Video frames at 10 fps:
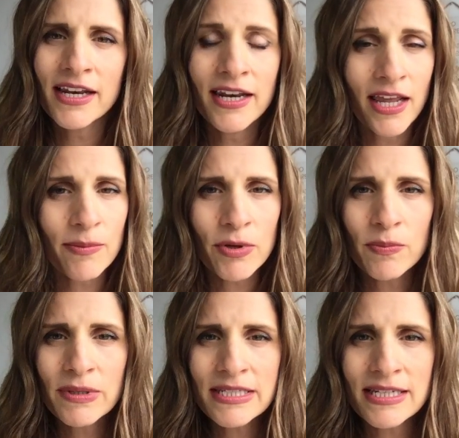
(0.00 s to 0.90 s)
Name your
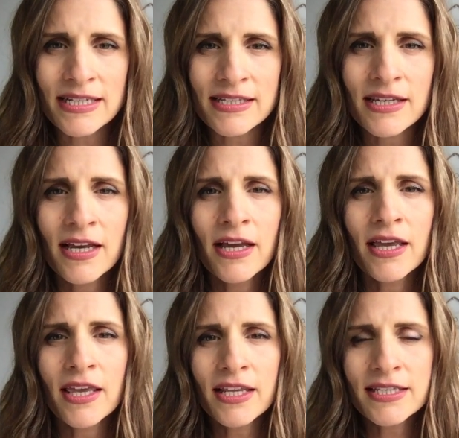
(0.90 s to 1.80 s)
business.
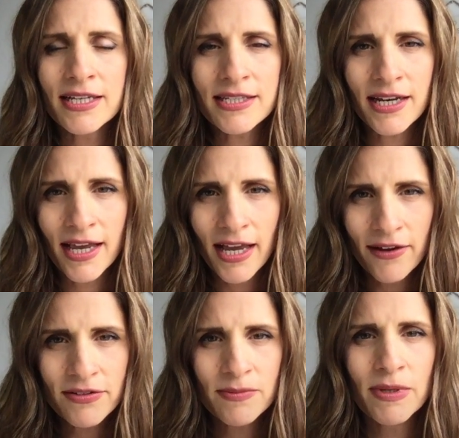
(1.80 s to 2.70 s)
It doesn't
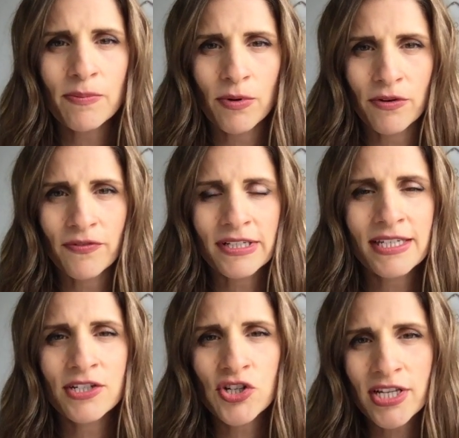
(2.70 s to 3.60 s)
have to be perfect.
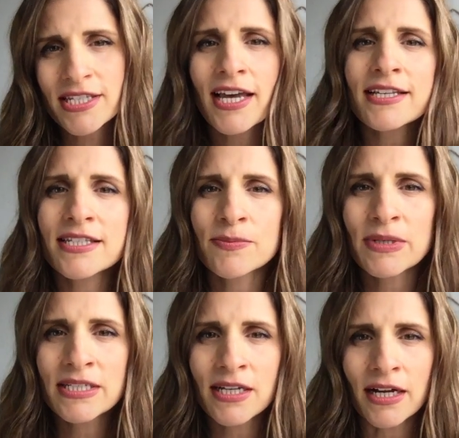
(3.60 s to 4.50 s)
It just has to
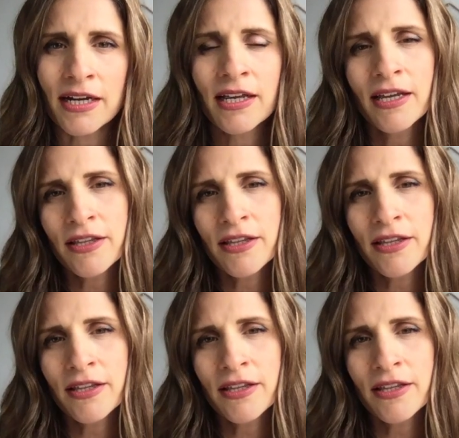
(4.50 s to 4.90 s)
be done.